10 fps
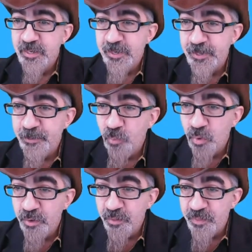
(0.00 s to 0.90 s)

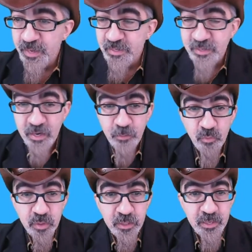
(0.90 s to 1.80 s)
One of the things that I'm
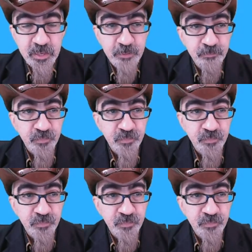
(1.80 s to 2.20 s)
really